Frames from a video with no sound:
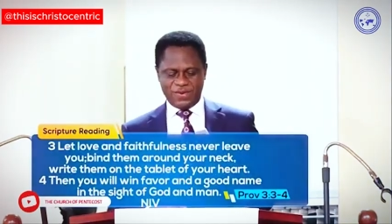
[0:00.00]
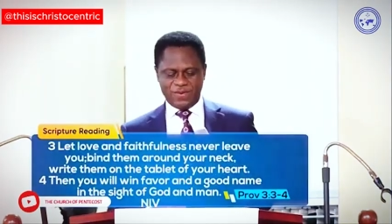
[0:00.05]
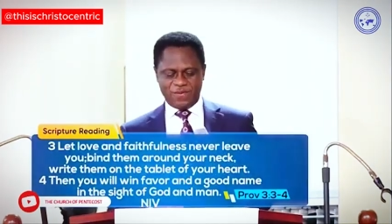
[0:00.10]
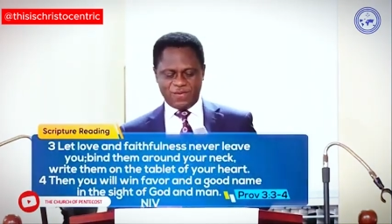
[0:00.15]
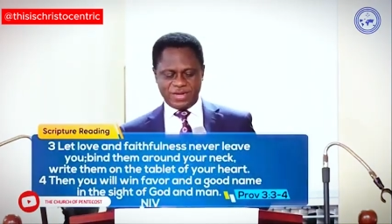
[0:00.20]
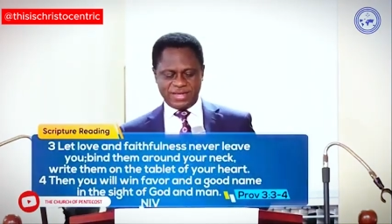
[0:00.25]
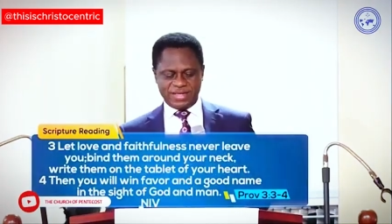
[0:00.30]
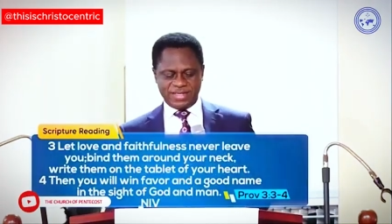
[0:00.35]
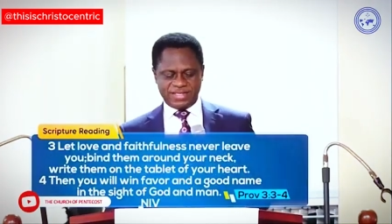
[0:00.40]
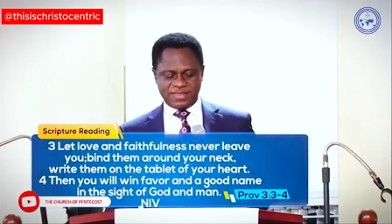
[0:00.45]

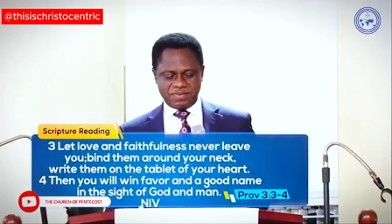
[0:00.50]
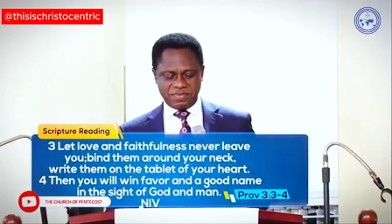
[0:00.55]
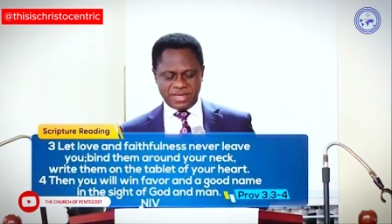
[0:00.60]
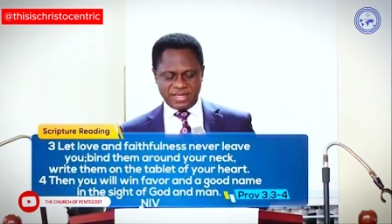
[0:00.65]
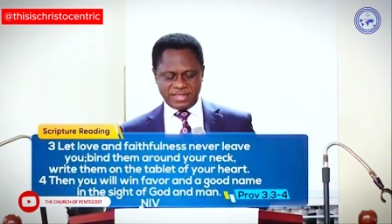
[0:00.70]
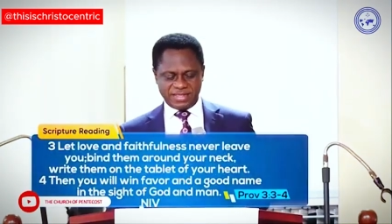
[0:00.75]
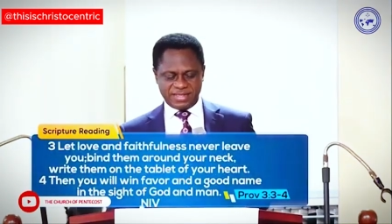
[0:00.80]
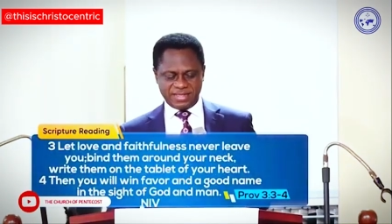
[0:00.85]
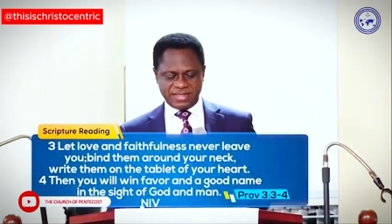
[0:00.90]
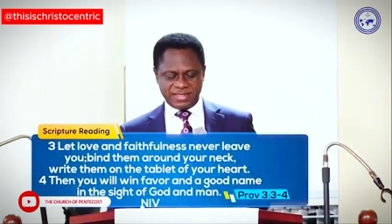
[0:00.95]
What this
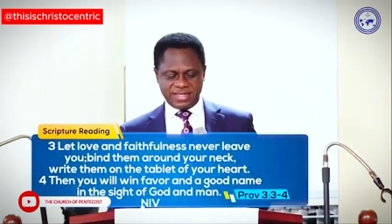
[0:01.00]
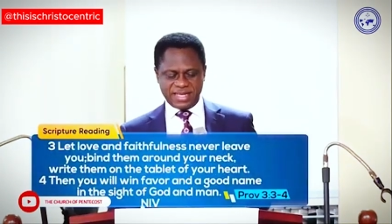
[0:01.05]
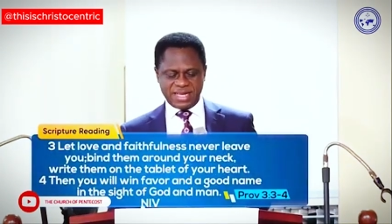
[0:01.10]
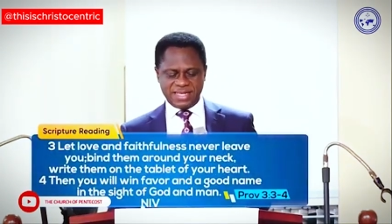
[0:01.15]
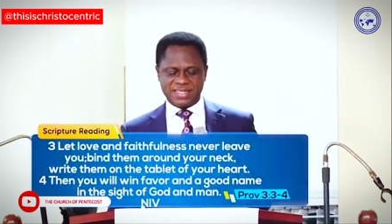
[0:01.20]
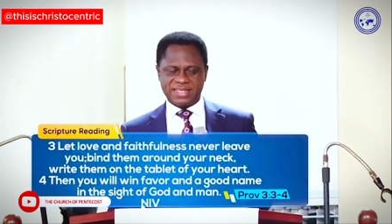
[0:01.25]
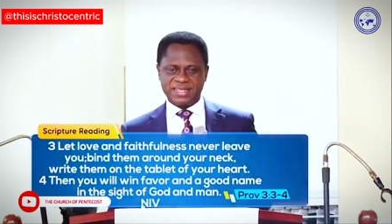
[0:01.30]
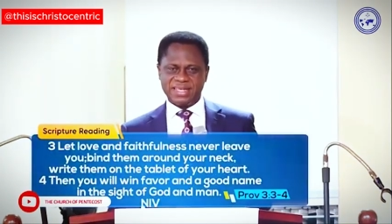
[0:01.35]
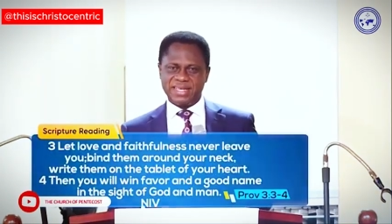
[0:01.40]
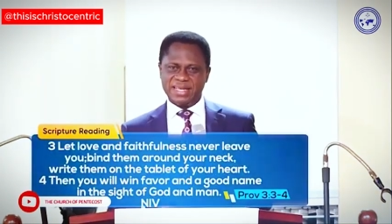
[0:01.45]
means is
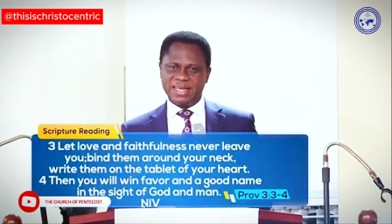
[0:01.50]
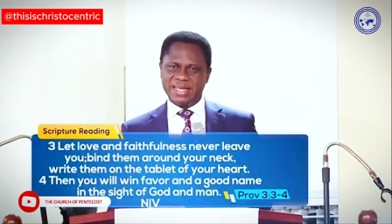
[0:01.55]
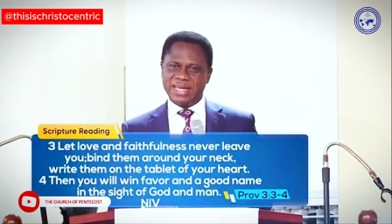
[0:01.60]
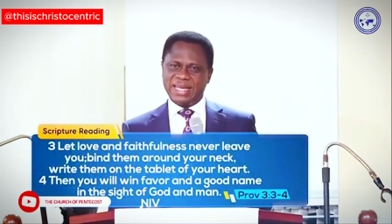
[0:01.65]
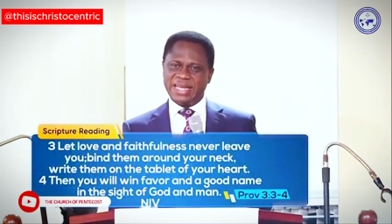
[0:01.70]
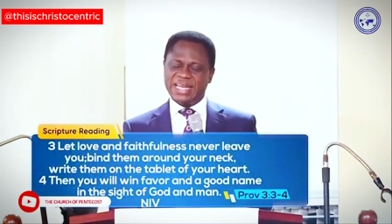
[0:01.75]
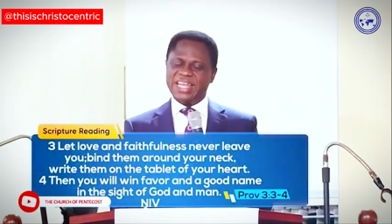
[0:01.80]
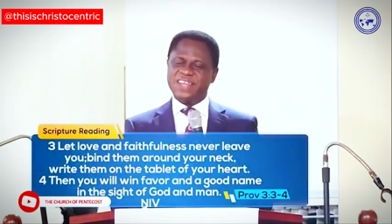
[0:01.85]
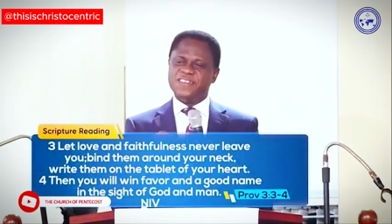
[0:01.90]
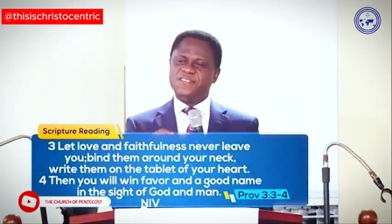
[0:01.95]
that
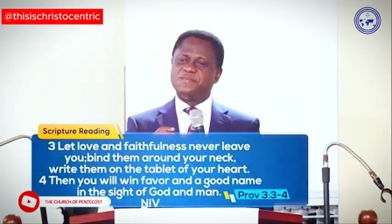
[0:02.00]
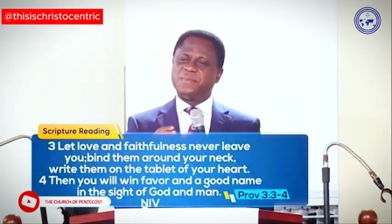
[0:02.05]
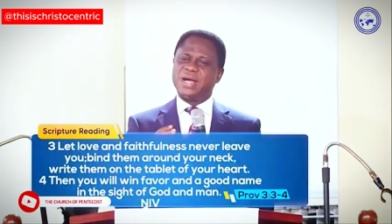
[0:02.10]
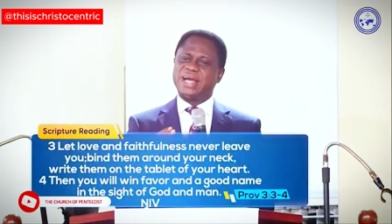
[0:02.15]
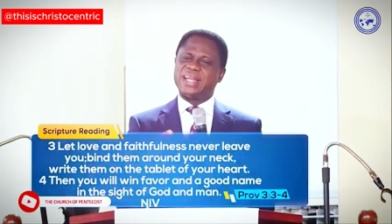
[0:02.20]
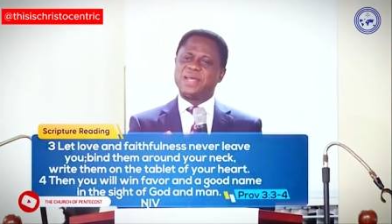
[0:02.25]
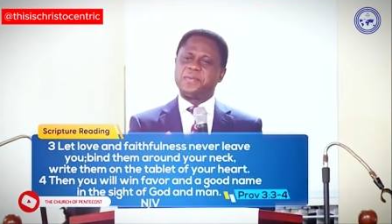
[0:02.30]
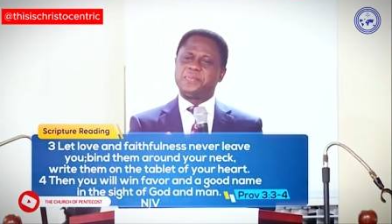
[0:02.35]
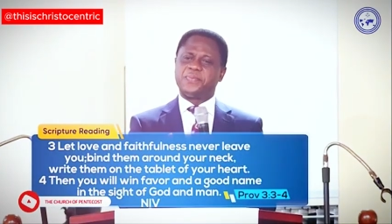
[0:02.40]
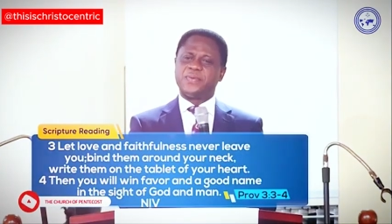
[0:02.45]
live by
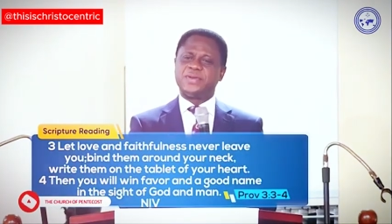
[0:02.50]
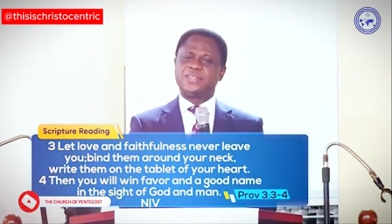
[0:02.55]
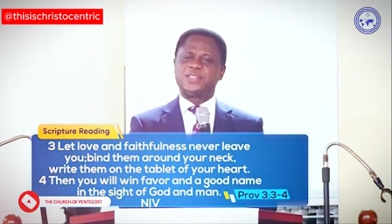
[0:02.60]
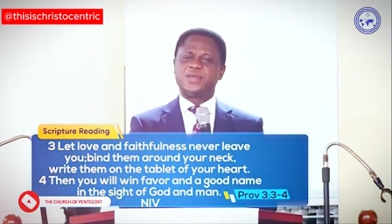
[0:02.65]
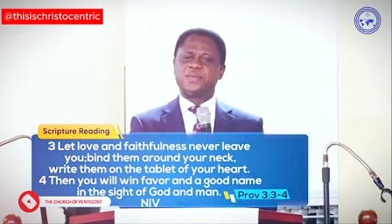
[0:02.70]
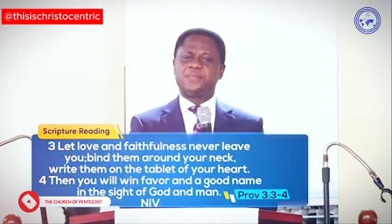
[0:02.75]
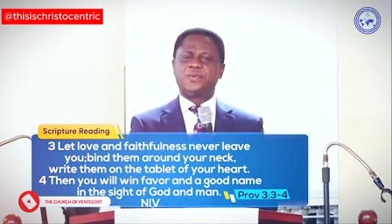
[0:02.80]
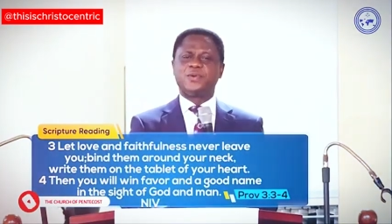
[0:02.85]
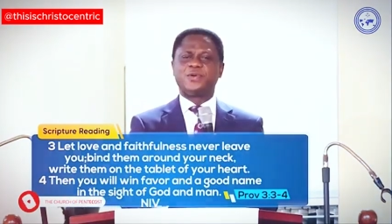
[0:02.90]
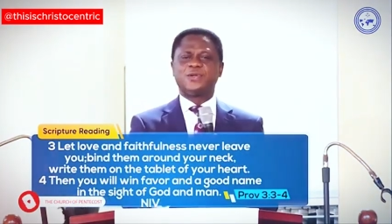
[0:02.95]
the
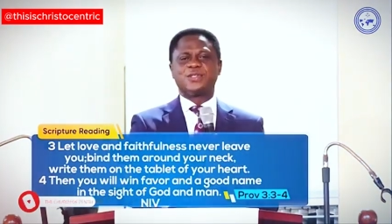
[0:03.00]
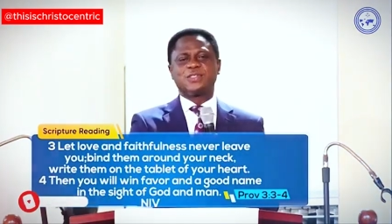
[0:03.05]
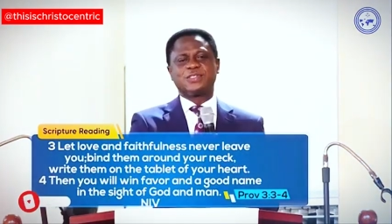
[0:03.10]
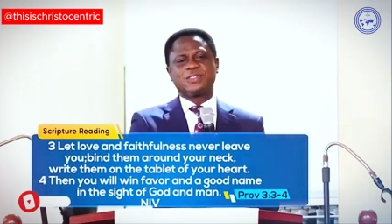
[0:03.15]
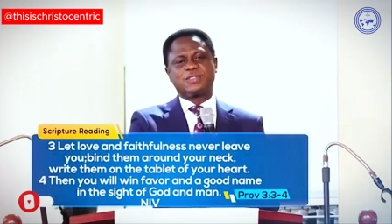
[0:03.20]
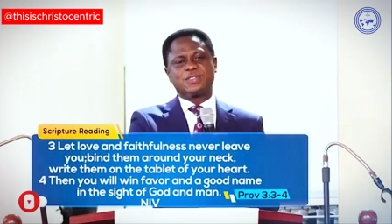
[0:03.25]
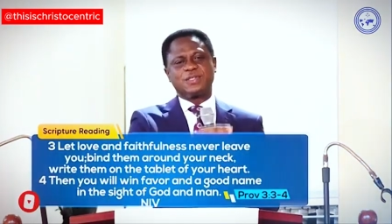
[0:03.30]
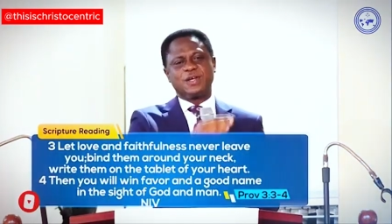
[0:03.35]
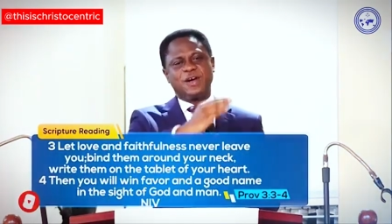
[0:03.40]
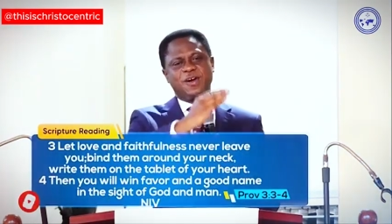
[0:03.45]

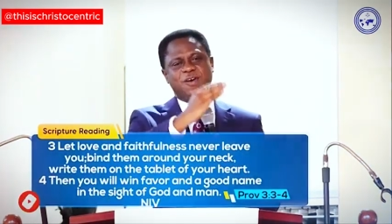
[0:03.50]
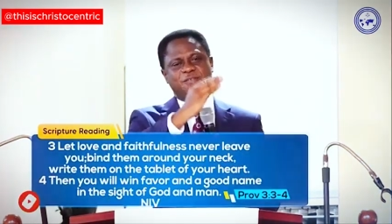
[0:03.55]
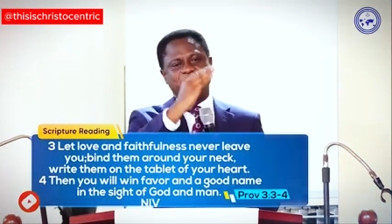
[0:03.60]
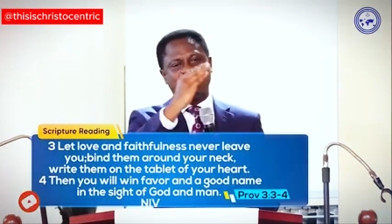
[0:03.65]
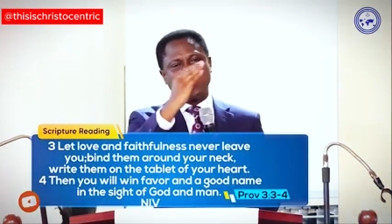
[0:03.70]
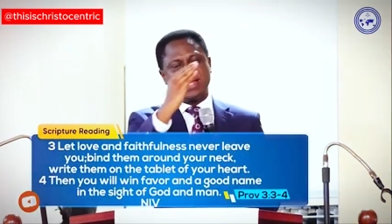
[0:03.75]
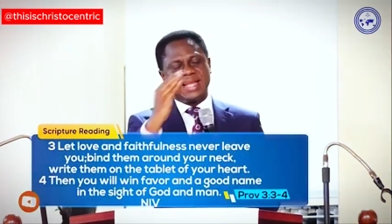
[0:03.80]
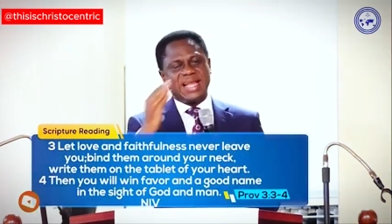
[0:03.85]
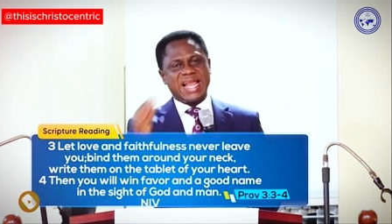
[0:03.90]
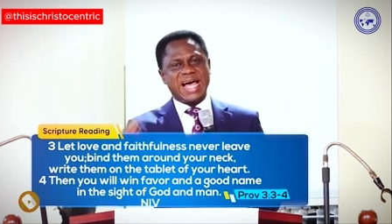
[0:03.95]
principles of
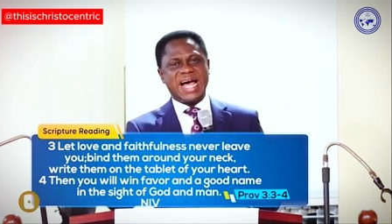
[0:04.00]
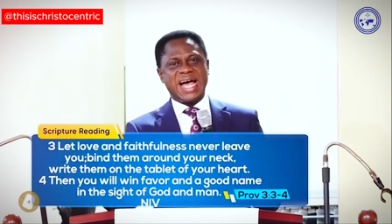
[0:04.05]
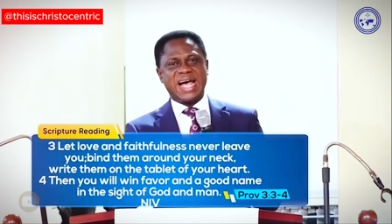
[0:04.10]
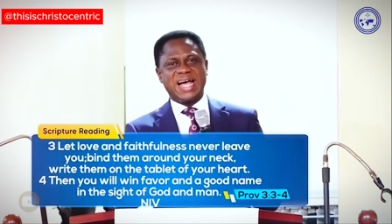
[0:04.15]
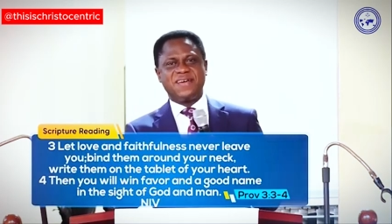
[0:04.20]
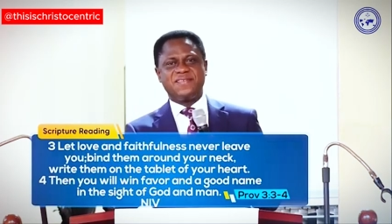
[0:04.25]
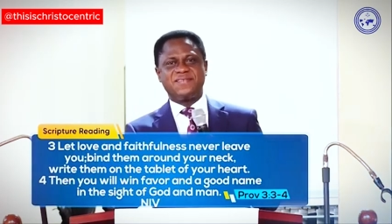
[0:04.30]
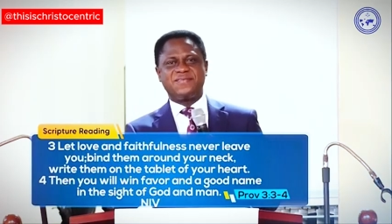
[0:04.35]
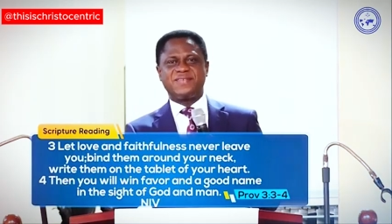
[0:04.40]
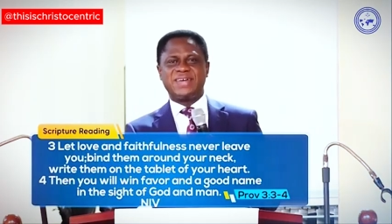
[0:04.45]

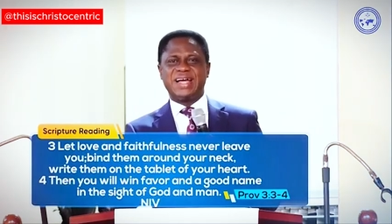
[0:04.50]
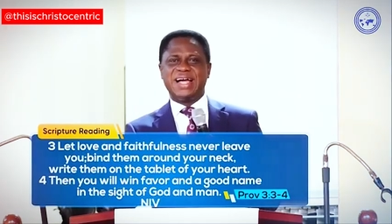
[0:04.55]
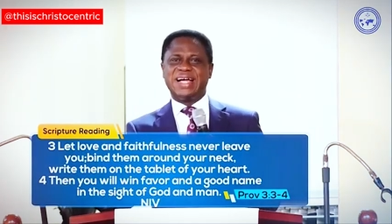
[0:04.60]
love